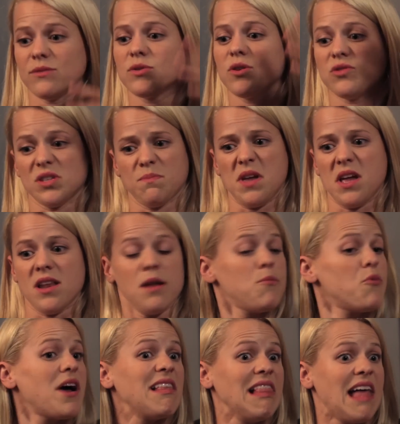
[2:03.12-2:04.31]
as well just be an
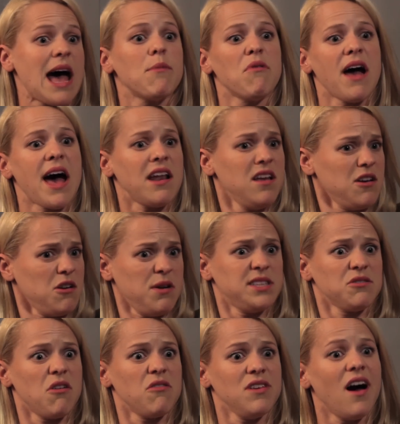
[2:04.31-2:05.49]
inbred lab rat who eats
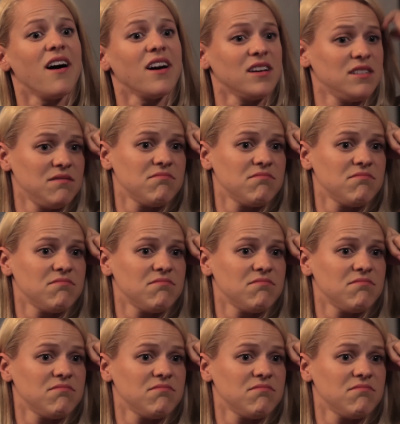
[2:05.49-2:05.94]
her own young.